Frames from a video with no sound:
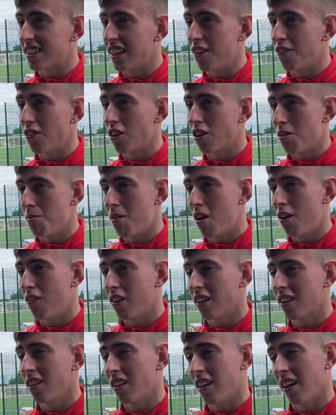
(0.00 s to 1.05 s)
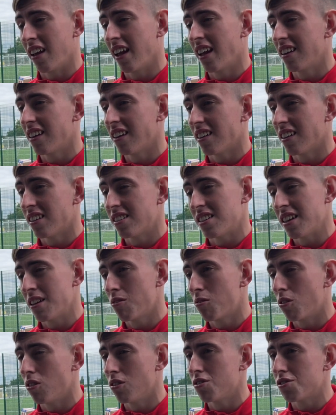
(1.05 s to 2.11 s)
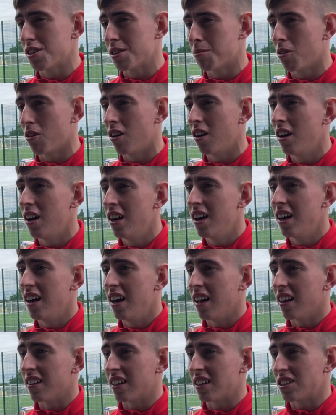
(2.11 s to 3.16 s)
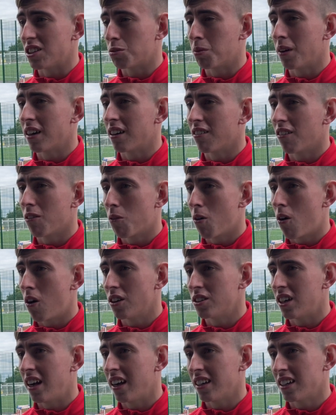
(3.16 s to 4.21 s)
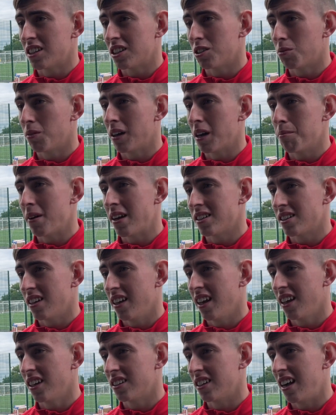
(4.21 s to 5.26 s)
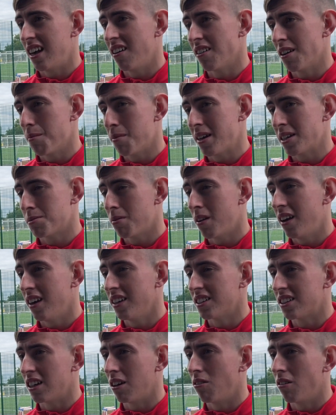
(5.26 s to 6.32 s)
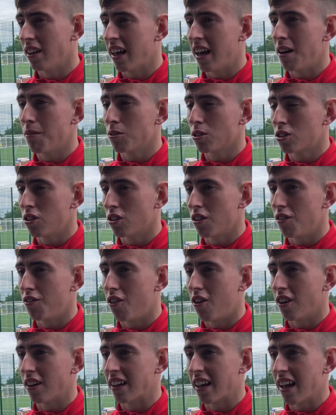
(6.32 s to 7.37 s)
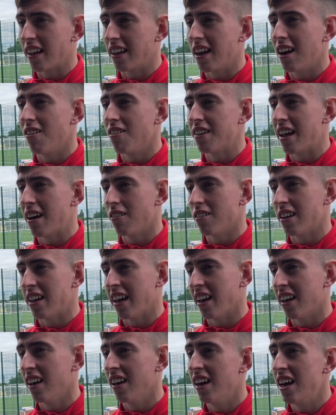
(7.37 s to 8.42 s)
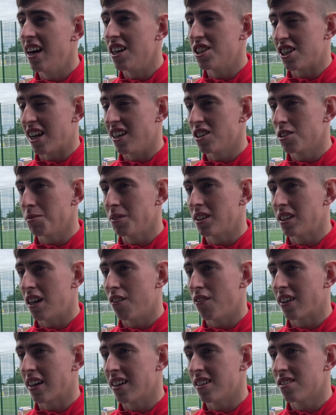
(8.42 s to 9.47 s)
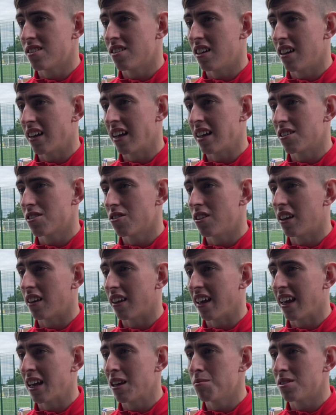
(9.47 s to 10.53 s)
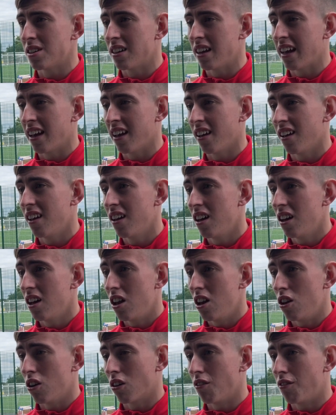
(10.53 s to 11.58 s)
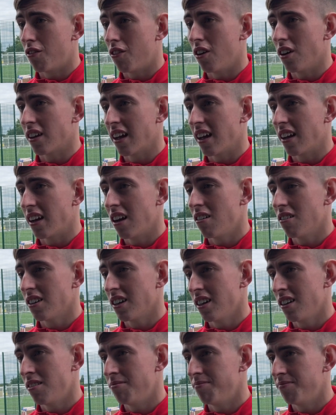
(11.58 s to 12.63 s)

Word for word: yourself and come over to England. It's a new country, but this is where the rewards are, this is where the best leagues are and the best players. So yeah, I'm just looking forward to getting going now and uh, challenge myself against against other teams and uh, looking forward to getting going. Yeah,